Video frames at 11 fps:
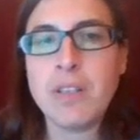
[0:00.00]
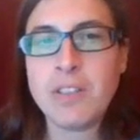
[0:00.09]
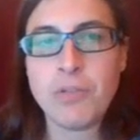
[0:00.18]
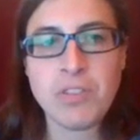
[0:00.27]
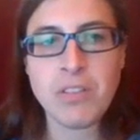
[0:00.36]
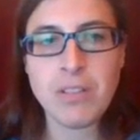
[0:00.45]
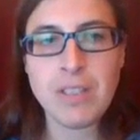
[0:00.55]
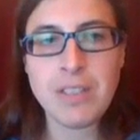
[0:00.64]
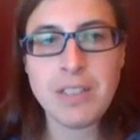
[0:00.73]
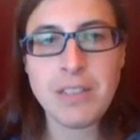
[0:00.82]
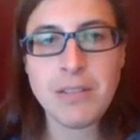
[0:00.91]
So it's not
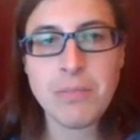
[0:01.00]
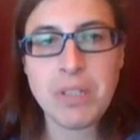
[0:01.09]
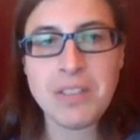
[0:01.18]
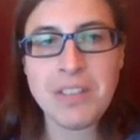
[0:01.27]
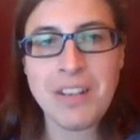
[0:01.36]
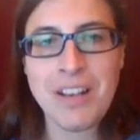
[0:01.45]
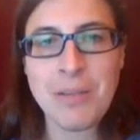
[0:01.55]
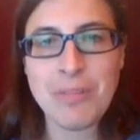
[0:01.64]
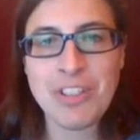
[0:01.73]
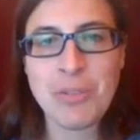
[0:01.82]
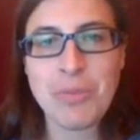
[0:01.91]
easy peasy
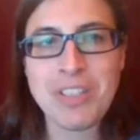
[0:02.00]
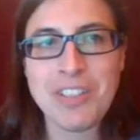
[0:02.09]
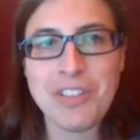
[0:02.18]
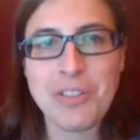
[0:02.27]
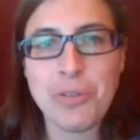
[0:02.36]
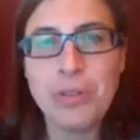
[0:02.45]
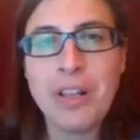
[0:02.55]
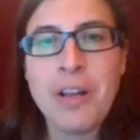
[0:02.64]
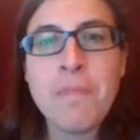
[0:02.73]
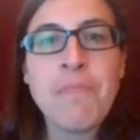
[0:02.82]
lemon squeezy at all.